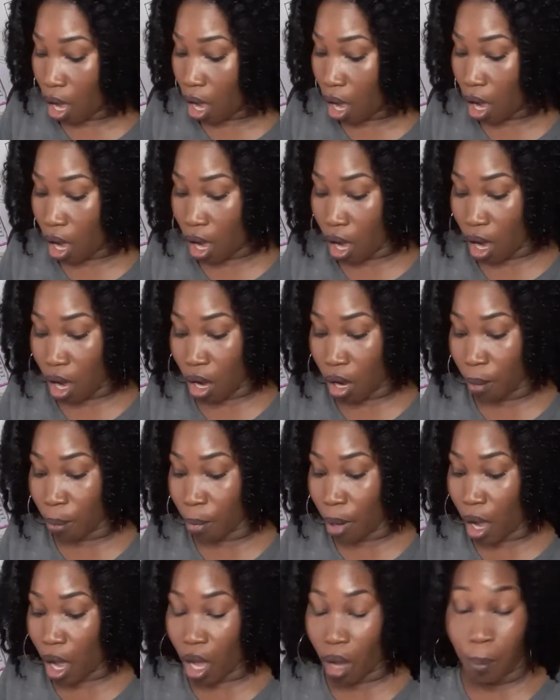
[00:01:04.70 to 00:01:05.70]

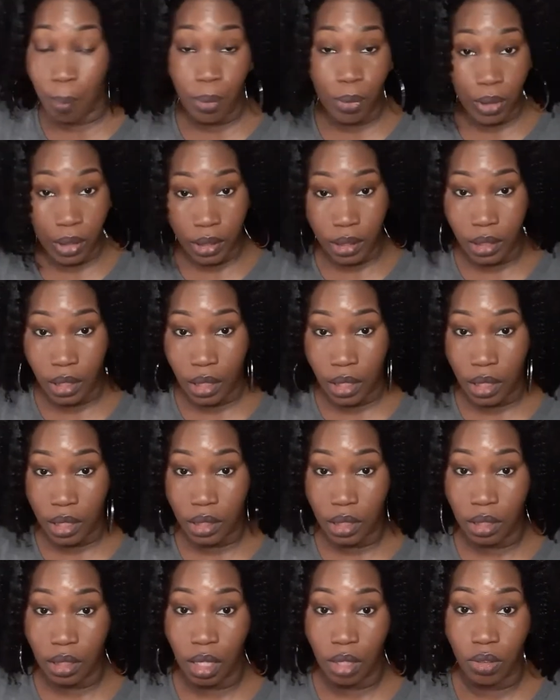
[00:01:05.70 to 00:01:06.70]
Upprinting
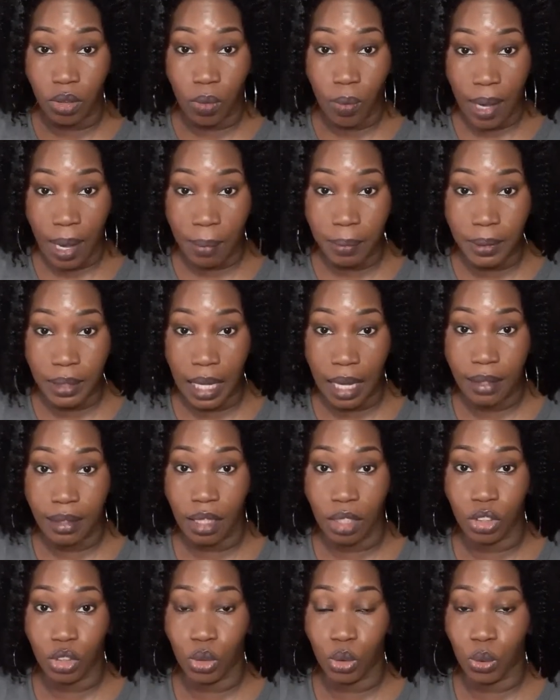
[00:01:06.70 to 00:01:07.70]
is another website
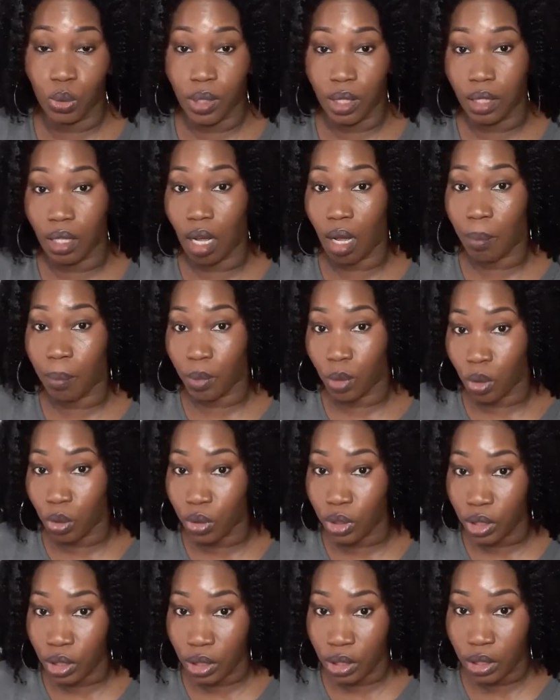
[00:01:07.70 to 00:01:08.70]
that you can
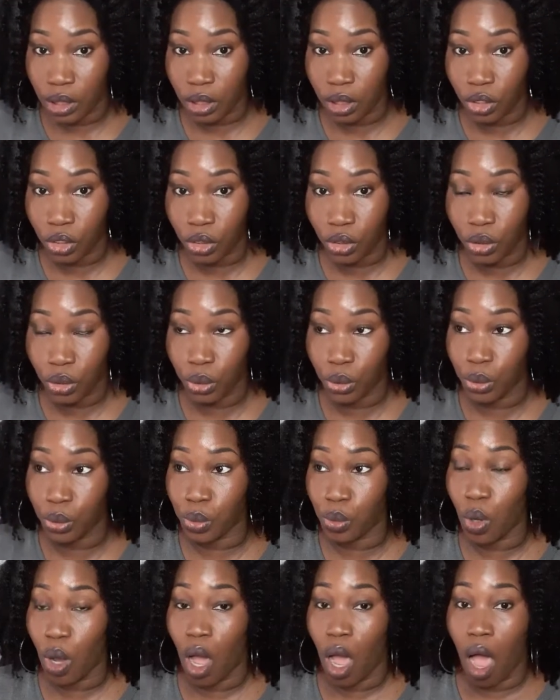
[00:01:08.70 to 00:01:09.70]
upload your stickers
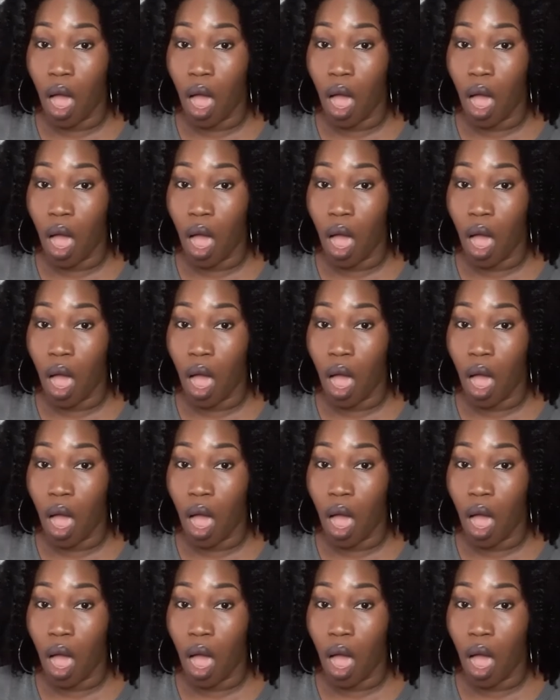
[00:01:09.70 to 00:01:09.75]
to.